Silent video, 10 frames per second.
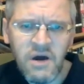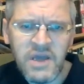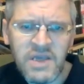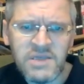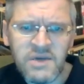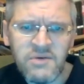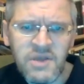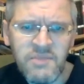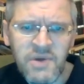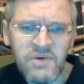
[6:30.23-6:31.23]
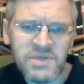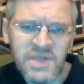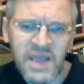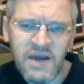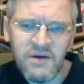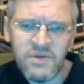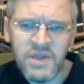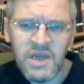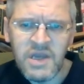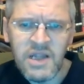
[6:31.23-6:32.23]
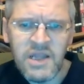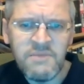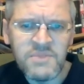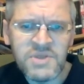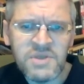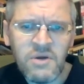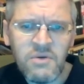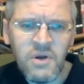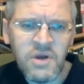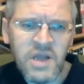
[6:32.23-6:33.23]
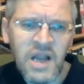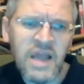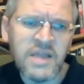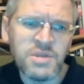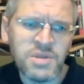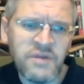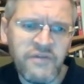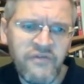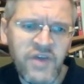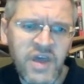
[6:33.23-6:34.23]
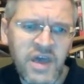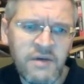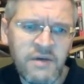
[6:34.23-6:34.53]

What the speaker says: eyes only mirrors now, and limbs no longer clenched in fear.